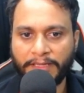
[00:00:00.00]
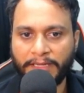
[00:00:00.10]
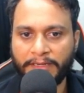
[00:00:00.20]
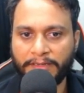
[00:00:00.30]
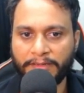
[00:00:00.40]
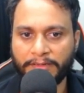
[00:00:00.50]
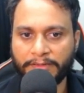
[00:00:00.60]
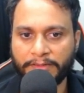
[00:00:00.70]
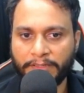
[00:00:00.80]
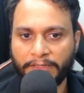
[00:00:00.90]
And
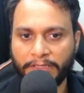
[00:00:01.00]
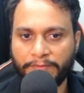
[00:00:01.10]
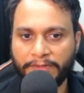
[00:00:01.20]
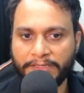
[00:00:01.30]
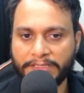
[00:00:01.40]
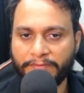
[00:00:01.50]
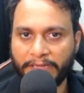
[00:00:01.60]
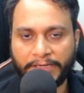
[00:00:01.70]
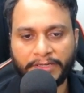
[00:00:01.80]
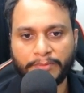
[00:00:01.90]
if it is a
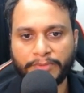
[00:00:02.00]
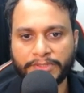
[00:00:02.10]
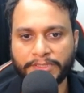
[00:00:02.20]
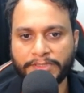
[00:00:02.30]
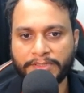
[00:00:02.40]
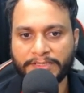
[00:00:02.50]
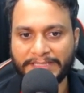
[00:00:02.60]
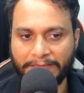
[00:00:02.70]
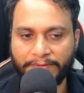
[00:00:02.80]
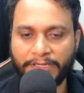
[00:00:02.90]
valid number, just
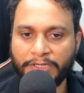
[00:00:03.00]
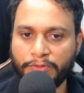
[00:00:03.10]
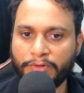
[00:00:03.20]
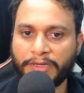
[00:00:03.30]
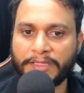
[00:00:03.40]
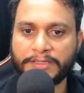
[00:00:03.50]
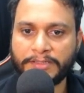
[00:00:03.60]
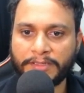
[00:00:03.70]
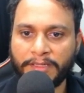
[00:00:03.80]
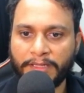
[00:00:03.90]
save it into our
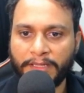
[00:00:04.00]
answer.